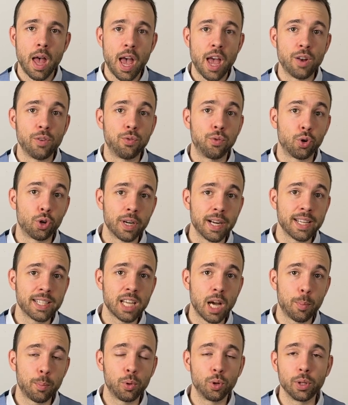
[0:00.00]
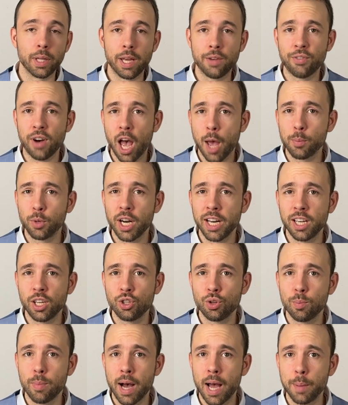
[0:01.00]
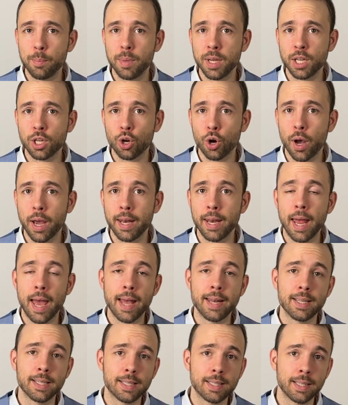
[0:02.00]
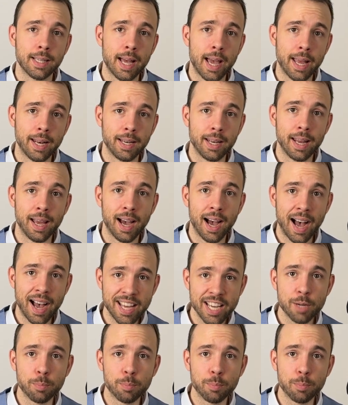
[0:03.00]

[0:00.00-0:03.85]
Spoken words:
And for example, if I'm ready to buy Bitcoin at a slightly higher